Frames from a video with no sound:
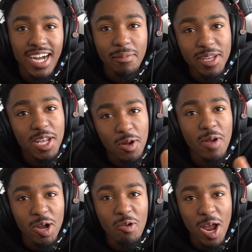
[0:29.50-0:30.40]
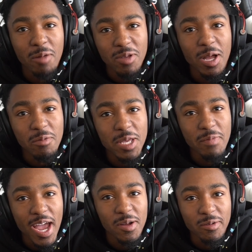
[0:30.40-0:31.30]
I'm gonna get on my grind. I'm gonna get
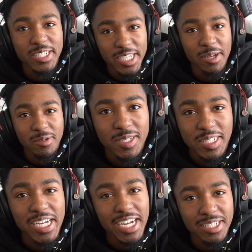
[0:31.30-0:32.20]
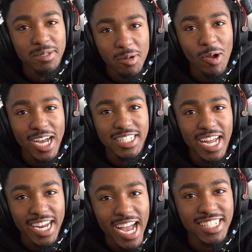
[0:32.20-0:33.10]
back on the channel. So y'all got something to watch.
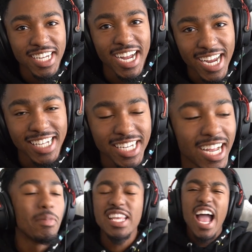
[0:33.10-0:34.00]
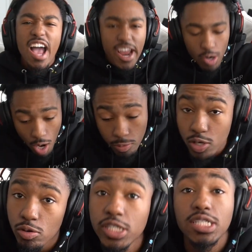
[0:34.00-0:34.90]
I got y'all. But y'all already know how we
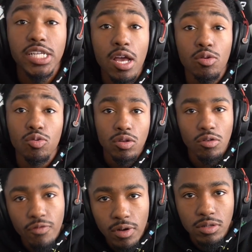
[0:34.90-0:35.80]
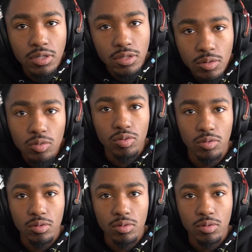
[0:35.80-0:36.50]
doing this channel. No further ado.